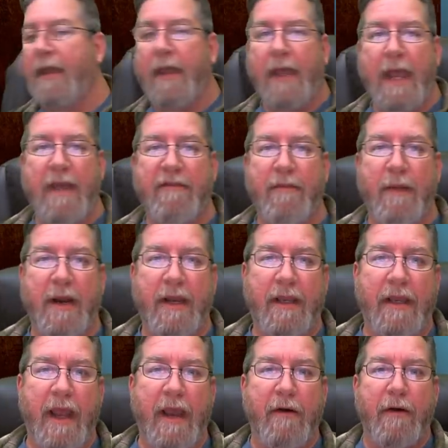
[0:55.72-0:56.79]
Hey everybody,
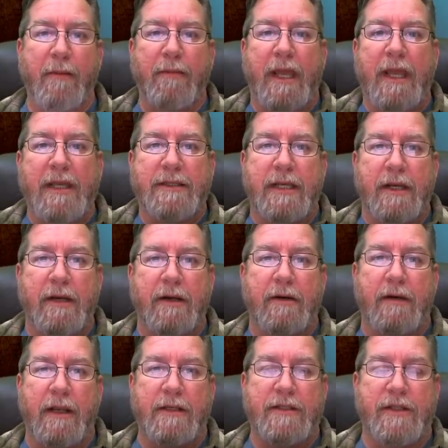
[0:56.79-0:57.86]
Aaron Blaise
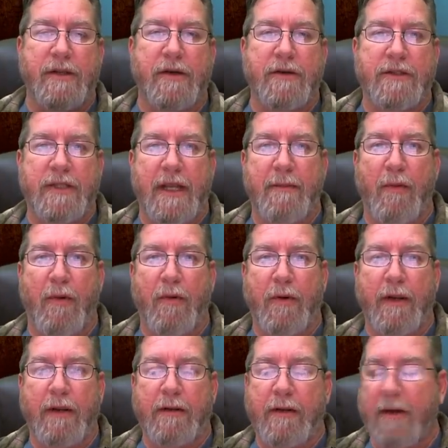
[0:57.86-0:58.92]
here. It's Thursday
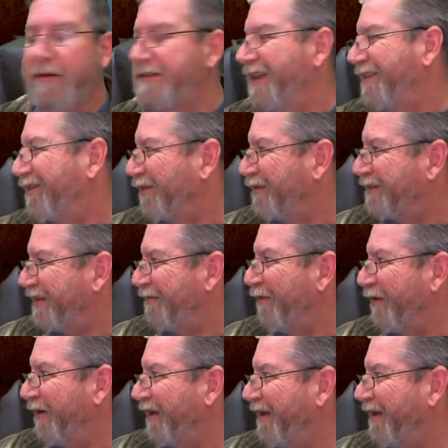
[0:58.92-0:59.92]
morning. No, it's not Thursday morning.